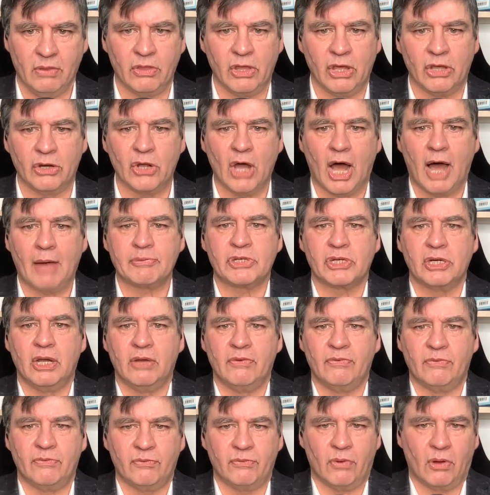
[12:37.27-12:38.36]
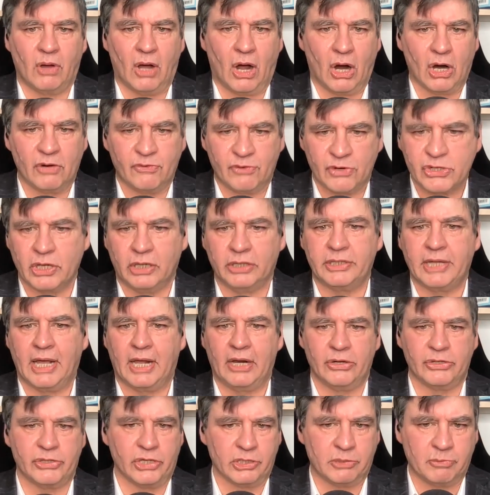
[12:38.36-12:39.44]
The adoption of artificial
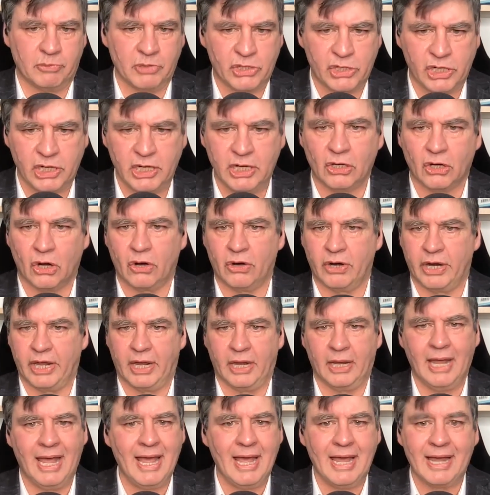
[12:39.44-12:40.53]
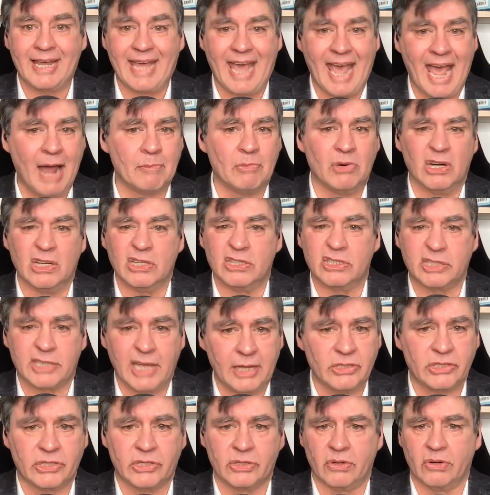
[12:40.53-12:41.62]
intelligence, machine learning, cameras,
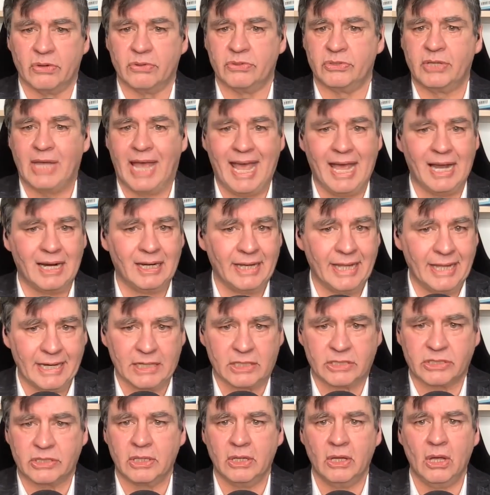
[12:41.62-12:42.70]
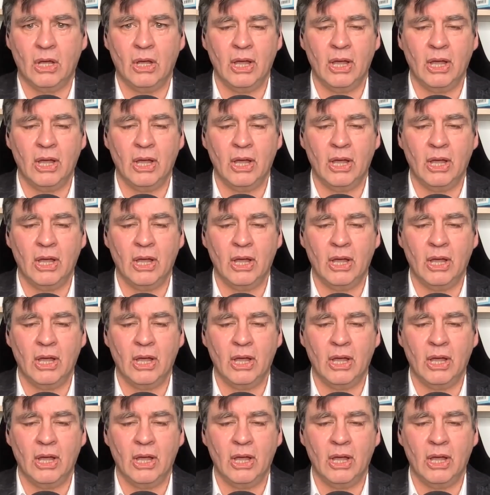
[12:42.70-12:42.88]
sensors, analytics.